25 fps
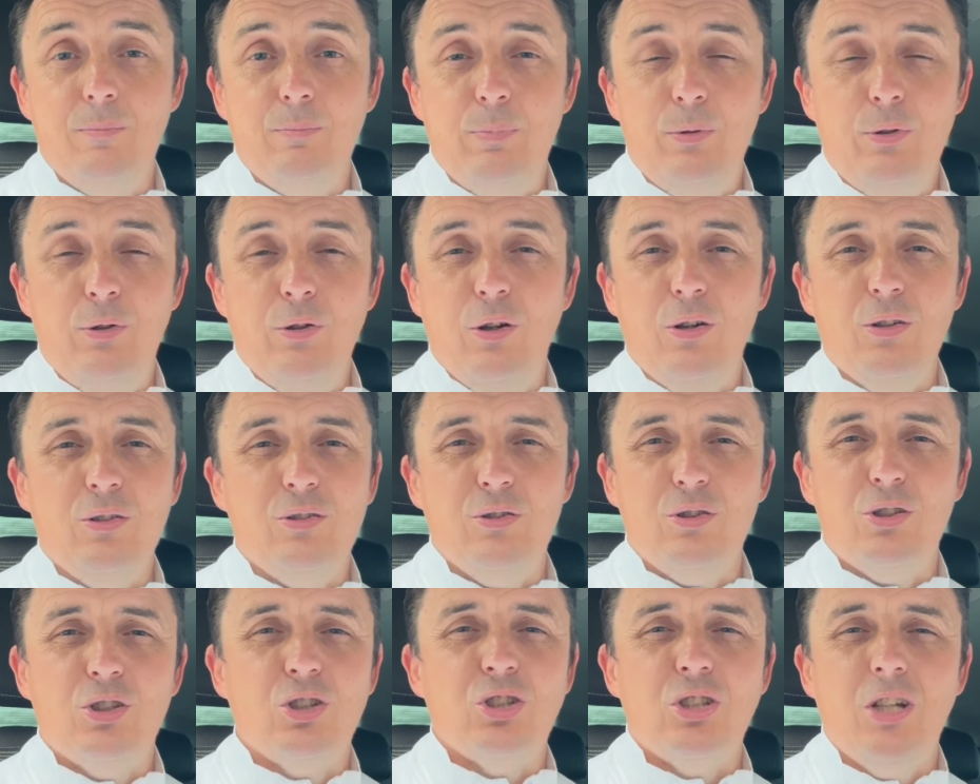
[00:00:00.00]
But not
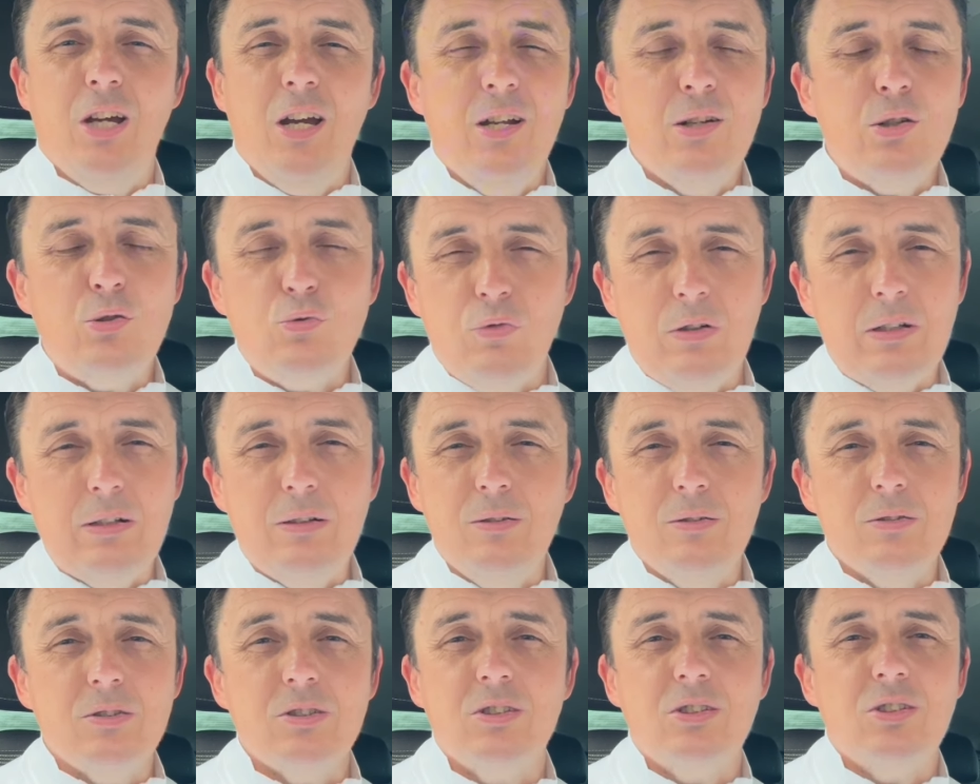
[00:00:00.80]
just share
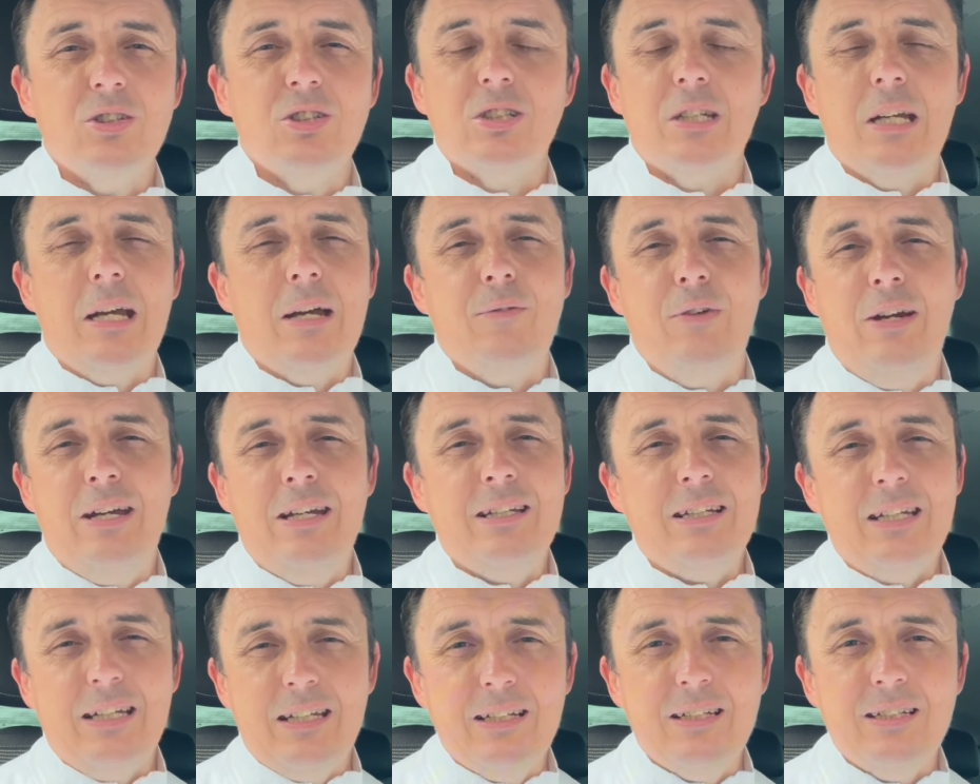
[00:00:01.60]
drills and share
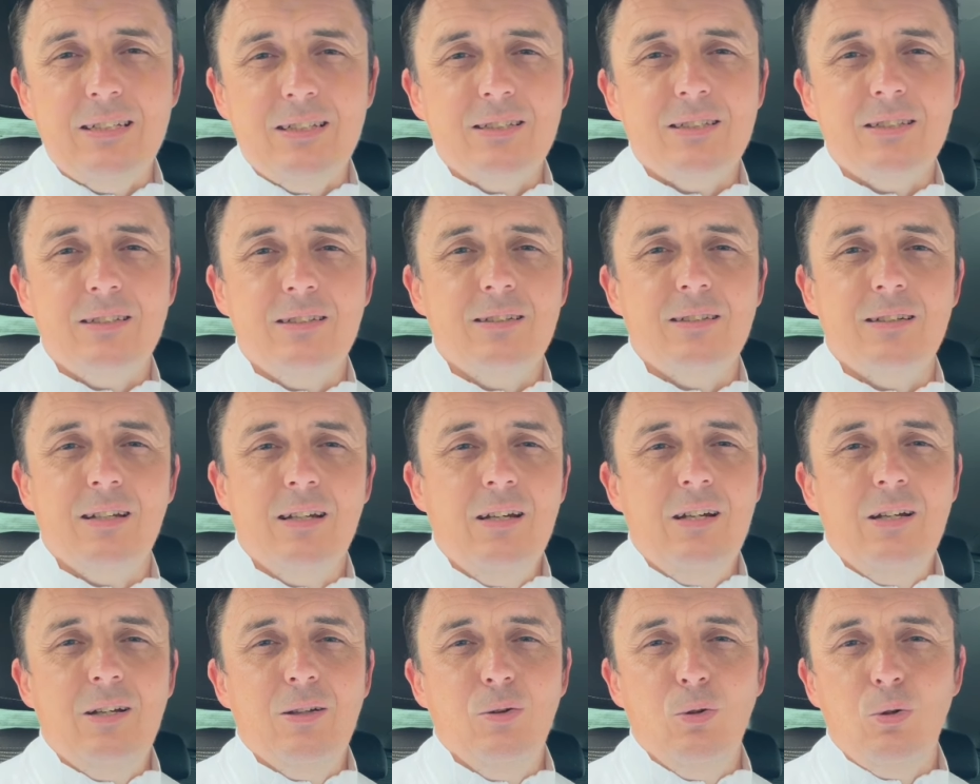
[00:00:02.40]
ideas and
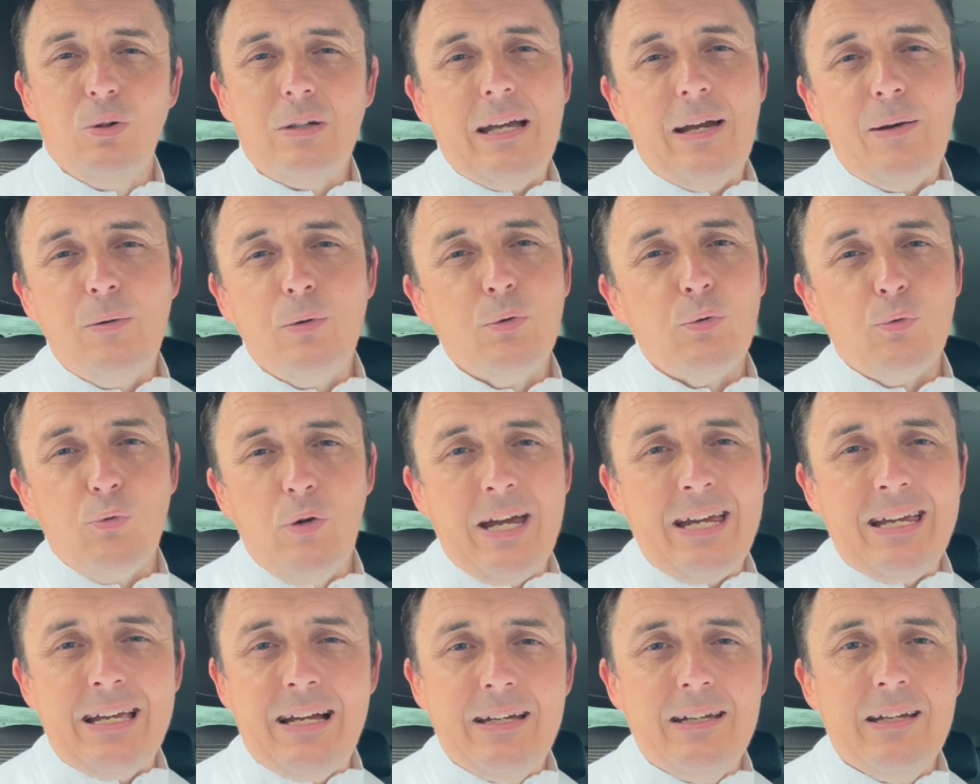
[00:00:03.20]
look how
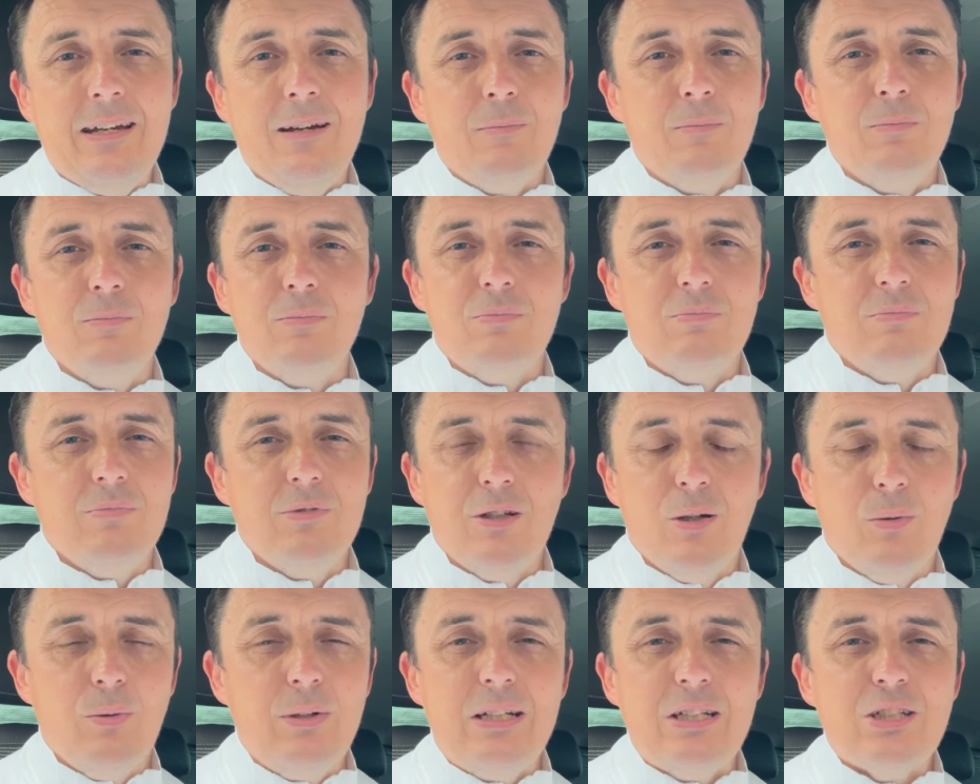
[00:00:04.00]
great I am.
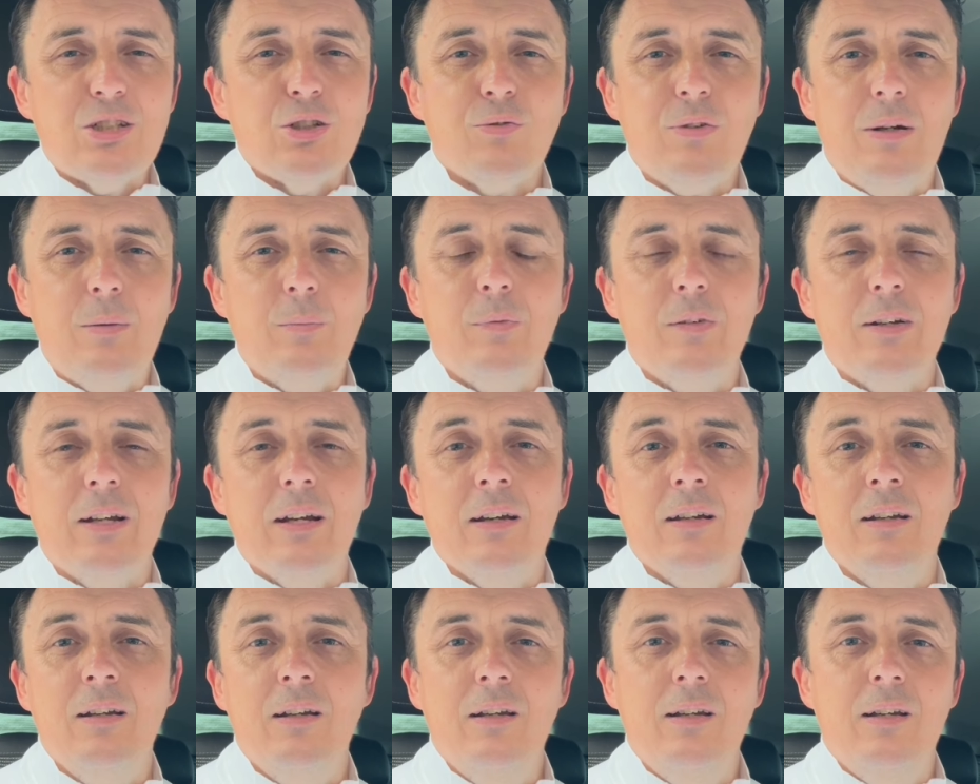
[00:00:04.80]
I'm going Instagram for
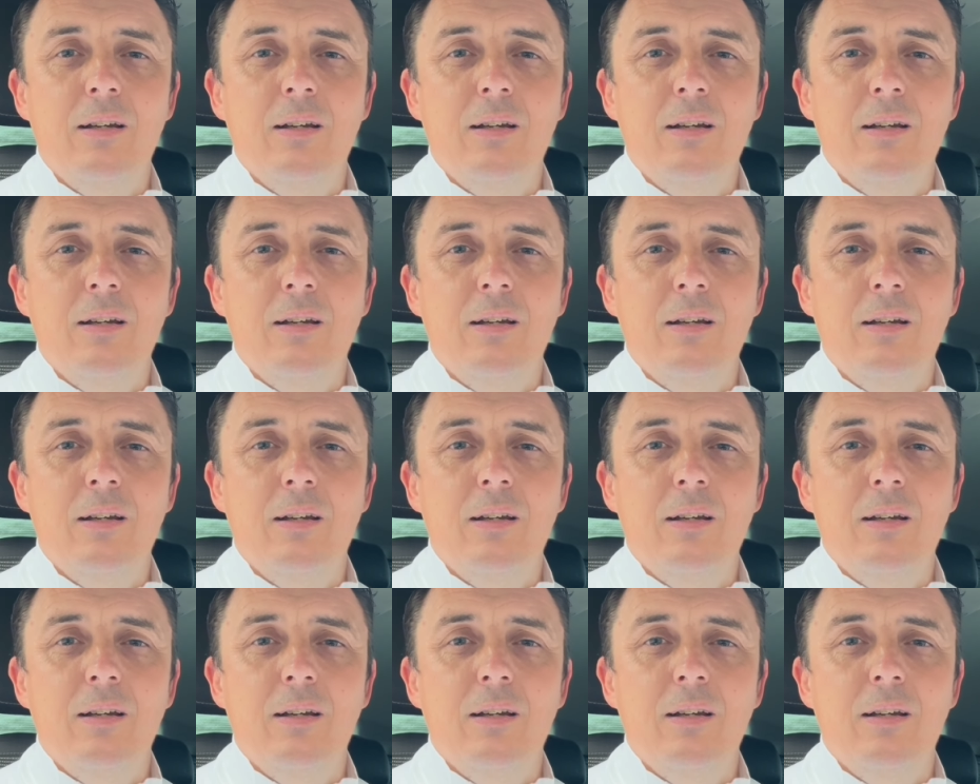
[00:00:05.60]
that.